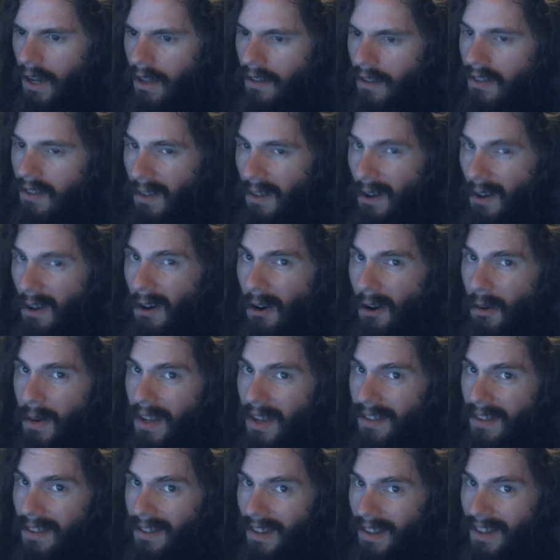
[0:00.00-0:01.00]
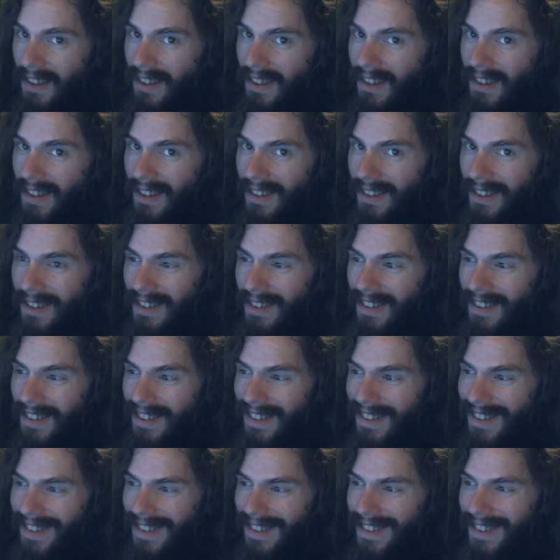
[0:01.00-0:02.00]
Zero reason
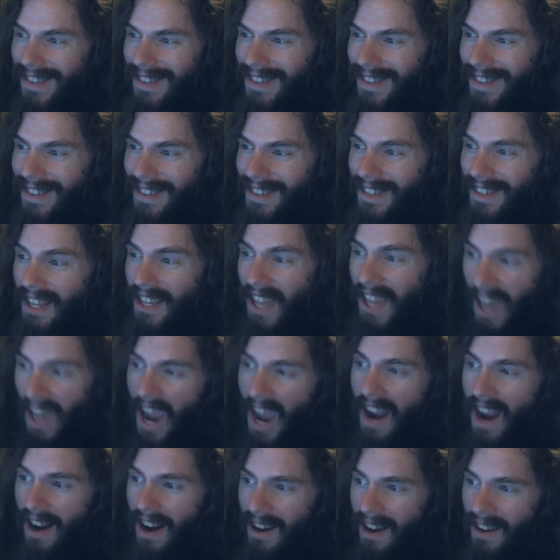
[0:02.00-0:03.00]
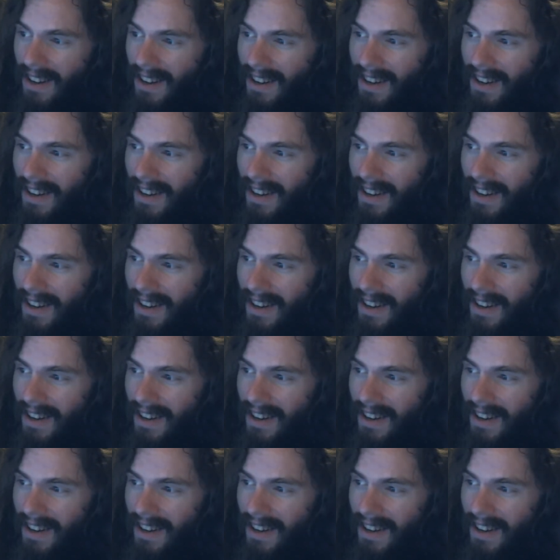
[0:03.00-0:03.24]
to care.